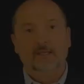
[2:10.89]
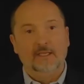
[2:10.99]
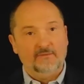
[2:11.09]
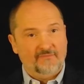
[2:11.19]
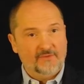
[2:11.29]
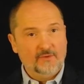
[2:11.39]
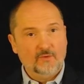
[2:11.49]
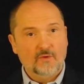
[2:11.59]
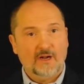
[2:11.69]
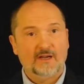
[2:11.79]
If
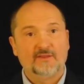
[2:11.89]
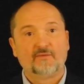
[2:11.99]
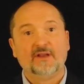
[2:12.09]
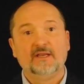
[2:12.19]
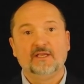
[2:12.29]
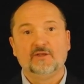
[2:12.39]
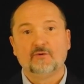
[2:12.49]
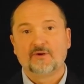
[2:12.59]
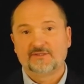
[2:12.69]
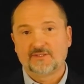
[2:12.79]
you are training
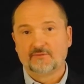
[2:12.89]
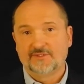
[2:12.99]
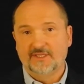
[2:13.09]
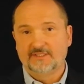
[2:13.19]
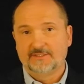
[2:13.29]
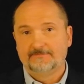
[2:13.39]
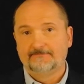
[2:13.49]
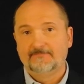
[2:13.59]
your associates,